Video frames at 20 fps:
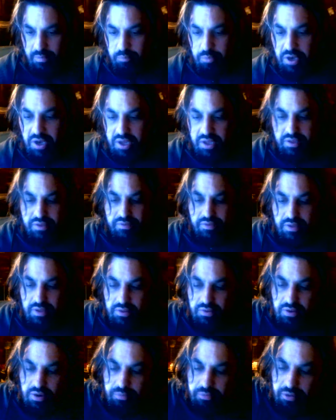But
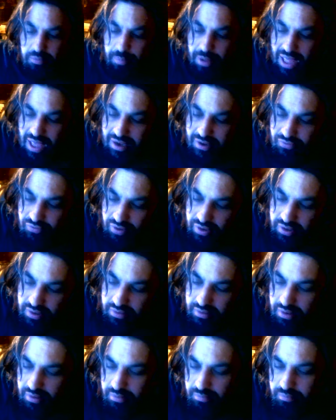in terms of
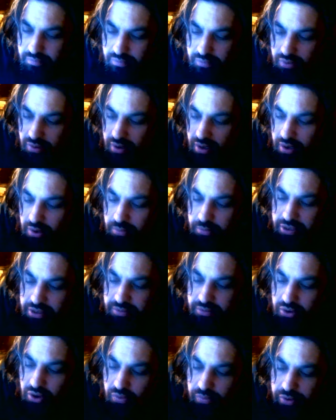packaging, no
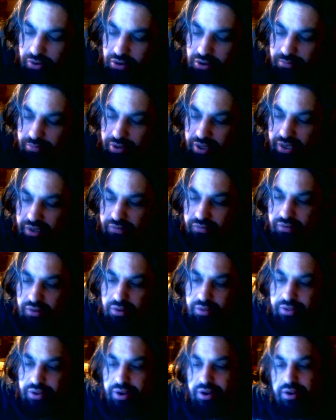real complaints
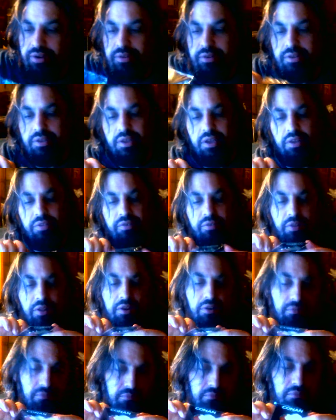though there. Other
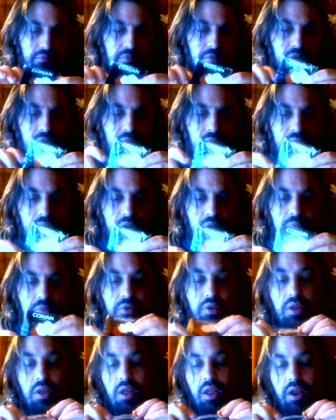than
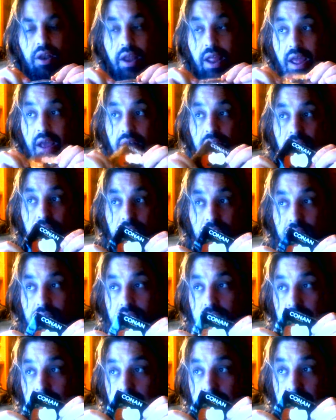now,
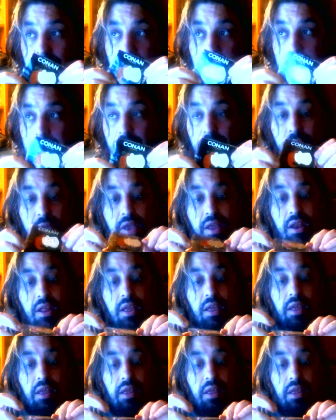this enamel pin,